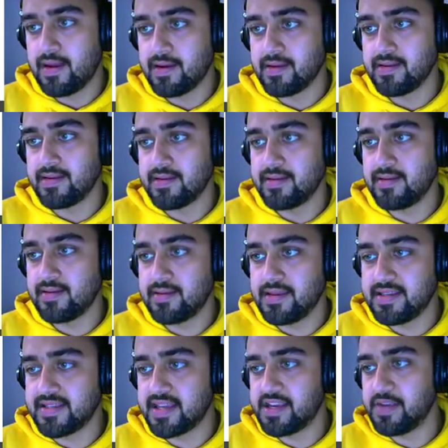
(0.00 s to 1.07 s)
and
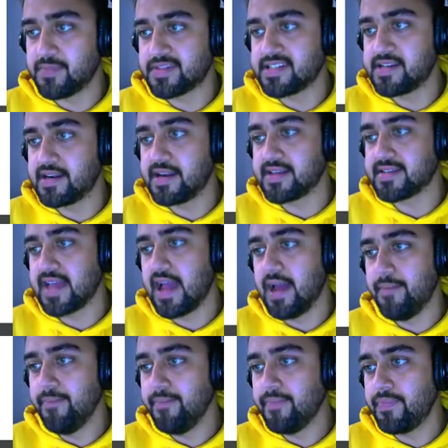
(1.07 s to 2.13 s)
these are represented as
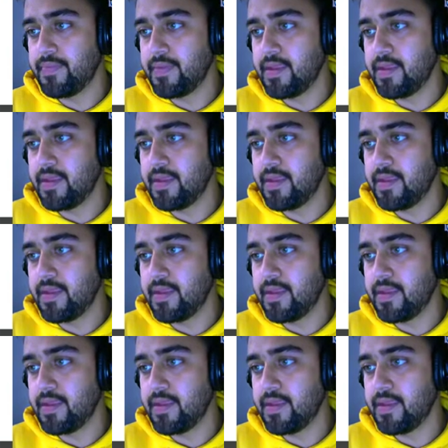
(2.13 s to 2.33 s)
ham.